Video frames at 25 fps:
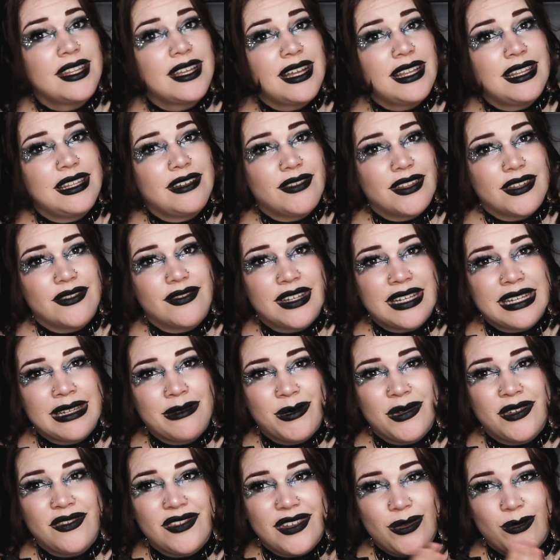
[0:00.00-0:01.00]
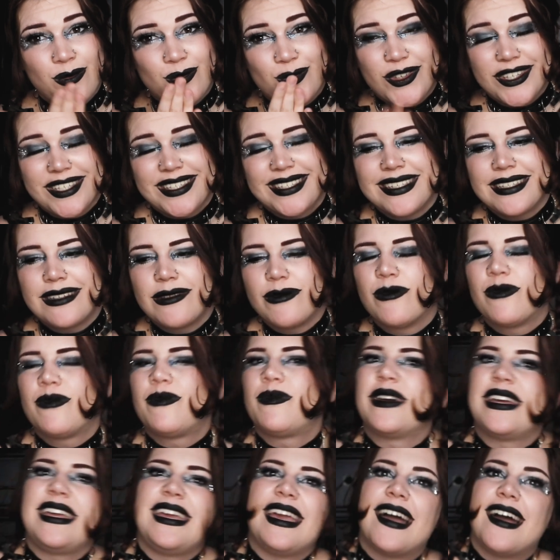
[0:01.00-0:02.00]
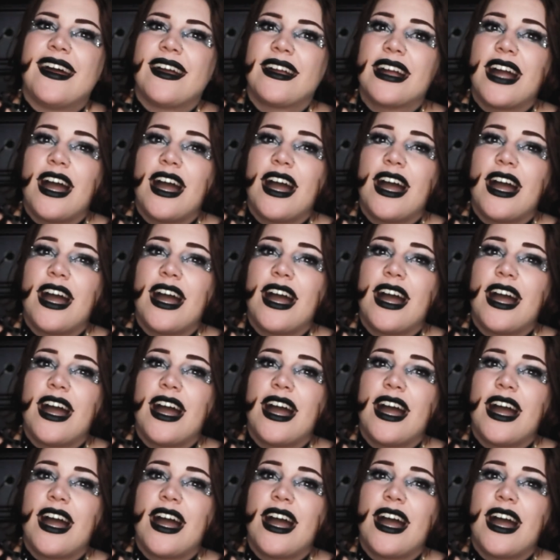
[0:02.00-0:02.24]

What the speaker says: I love that fucking movie. But yeah,